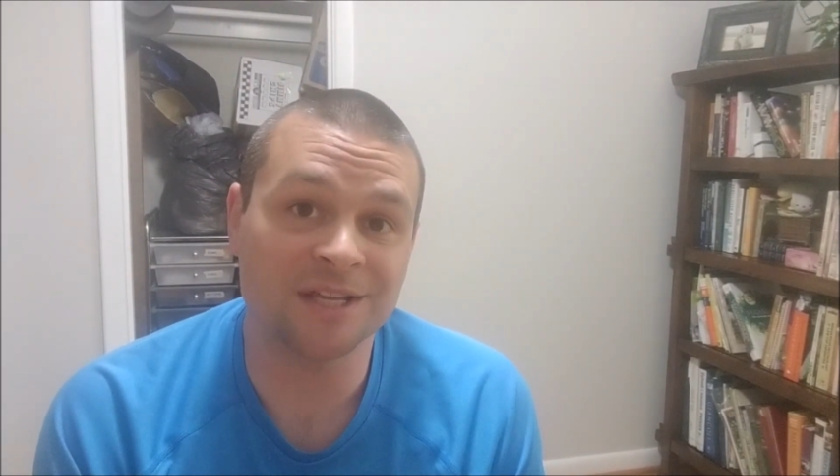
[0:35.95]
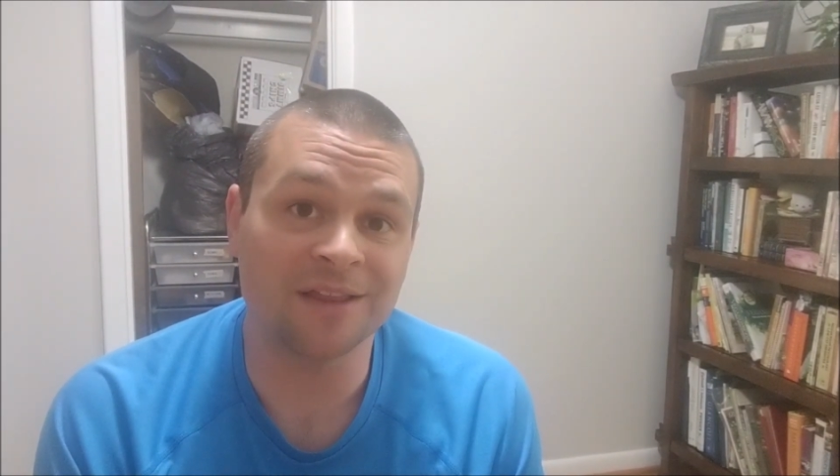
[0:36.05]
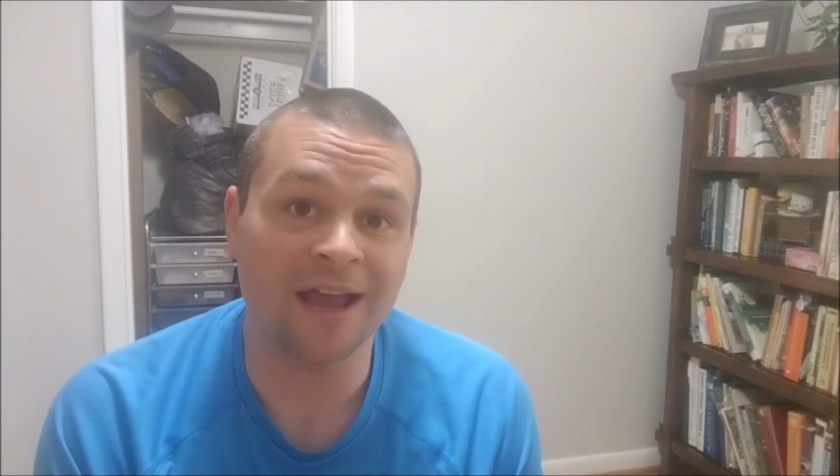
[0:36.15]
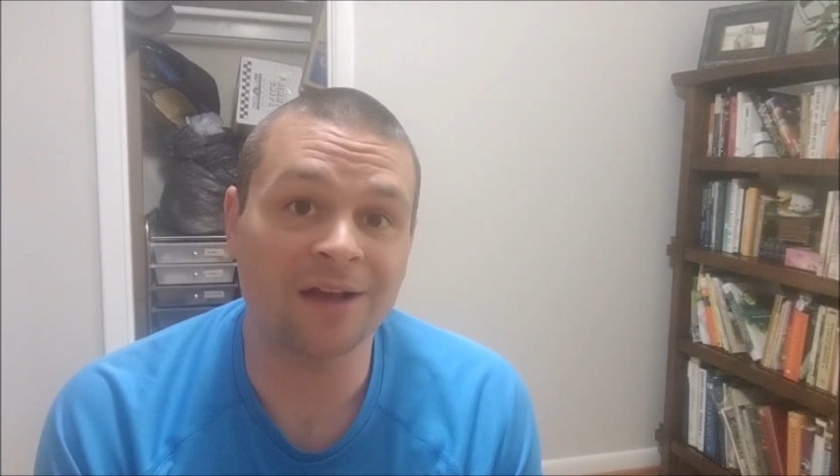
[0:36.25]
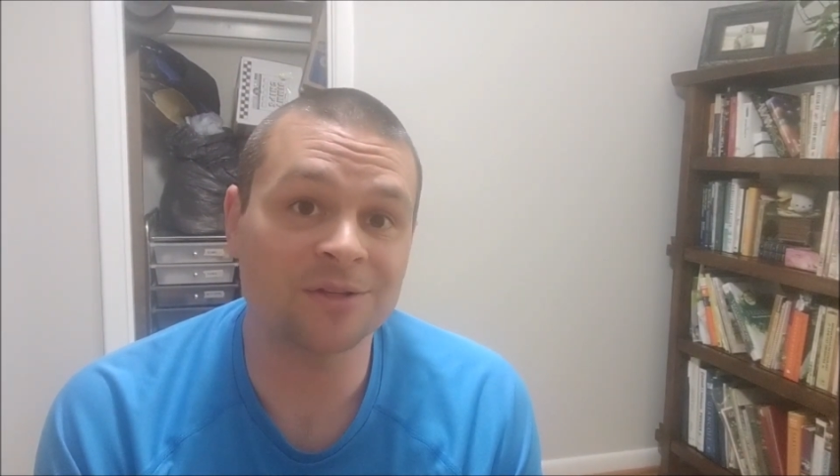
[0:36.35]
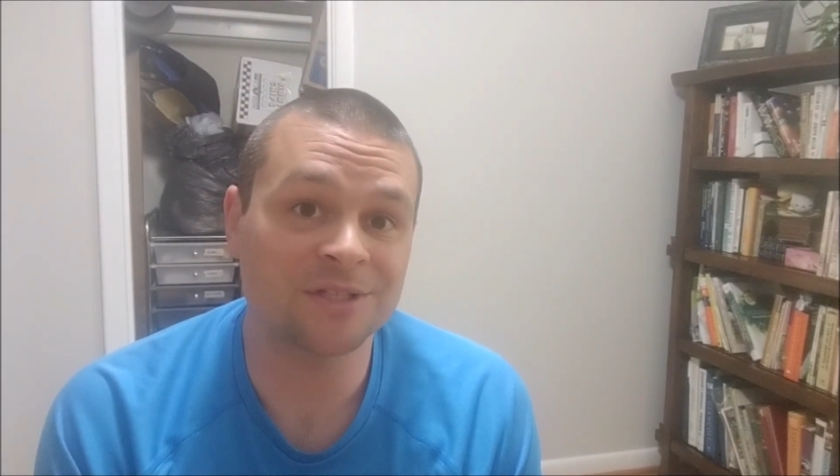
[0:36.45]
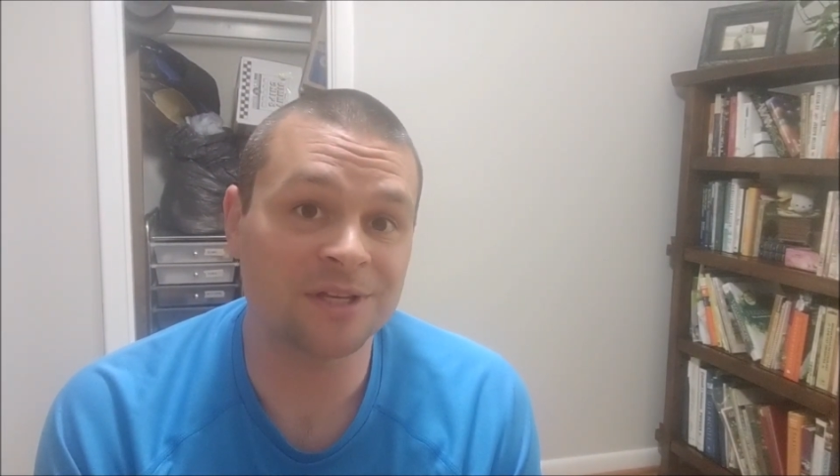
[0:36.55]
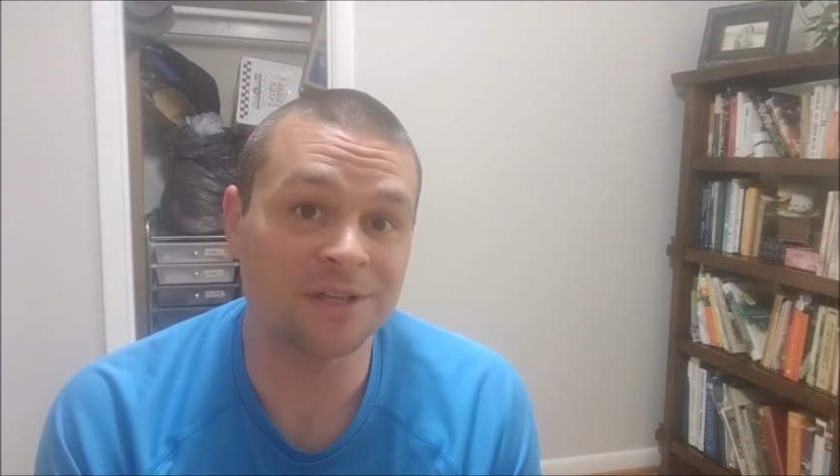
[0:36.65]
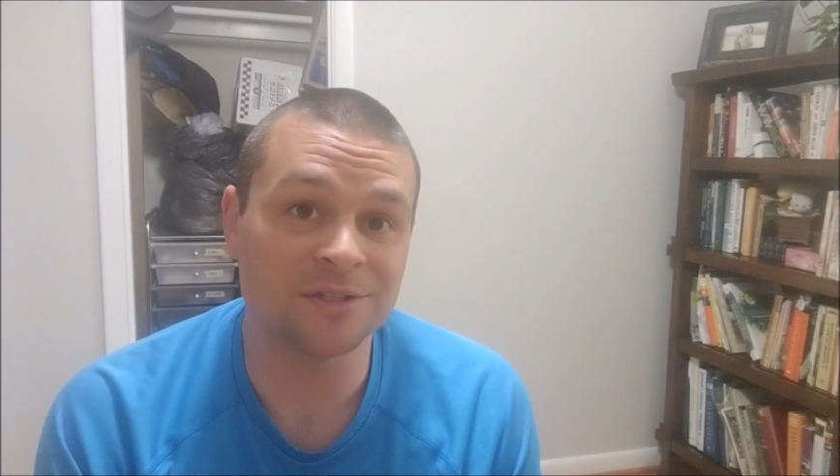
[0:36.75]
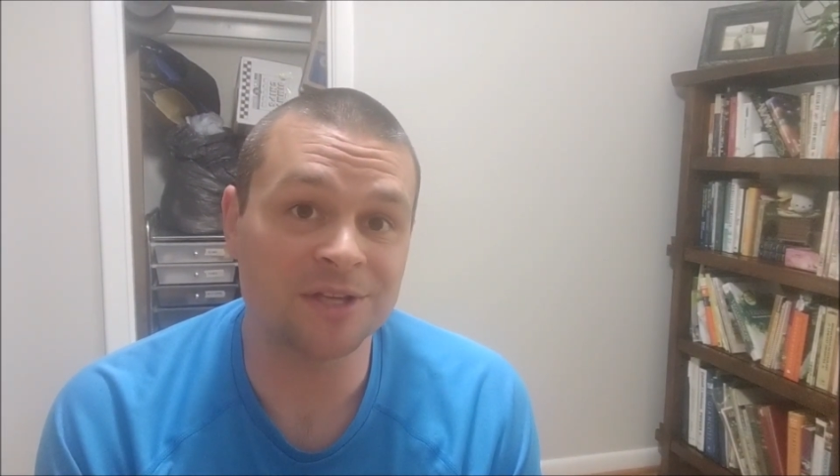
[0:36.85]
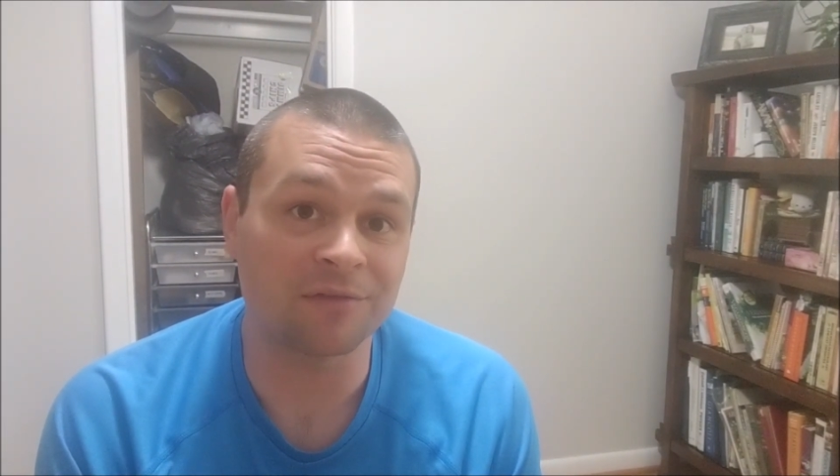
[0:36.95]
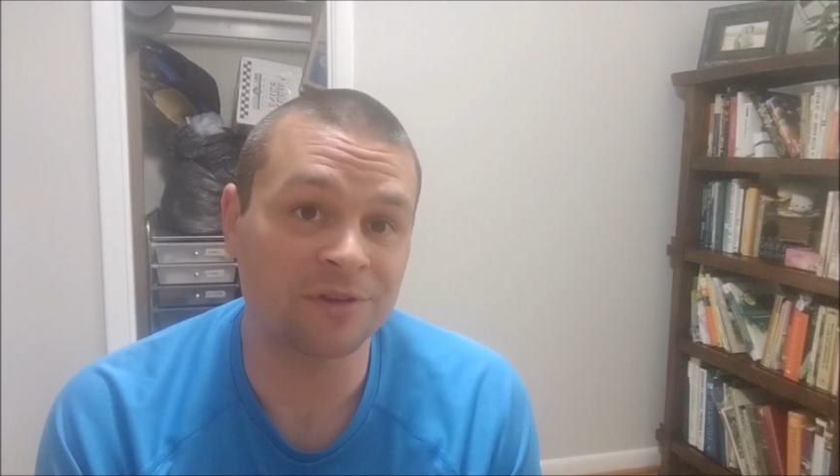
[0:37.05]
in the house and stuff,